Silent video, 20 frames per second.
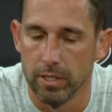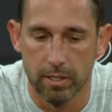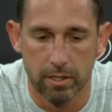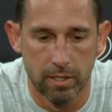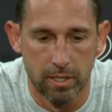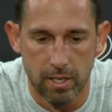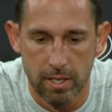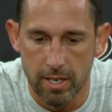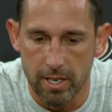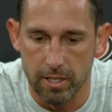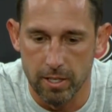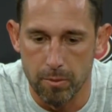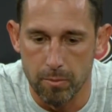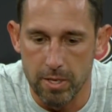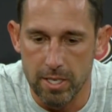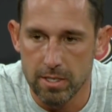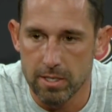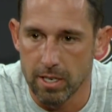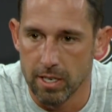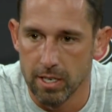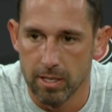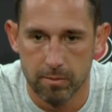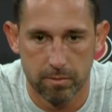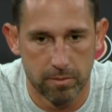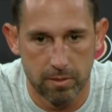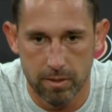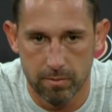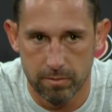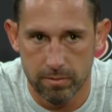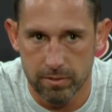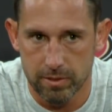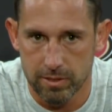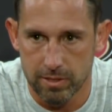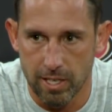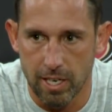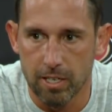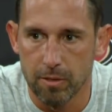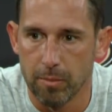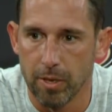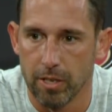And in the meantime, I'm
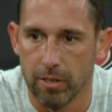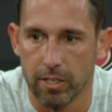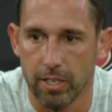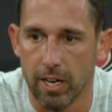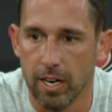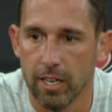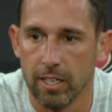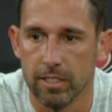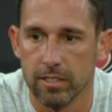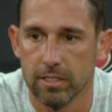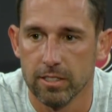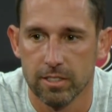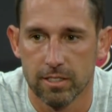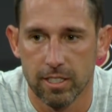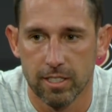excited about our guys.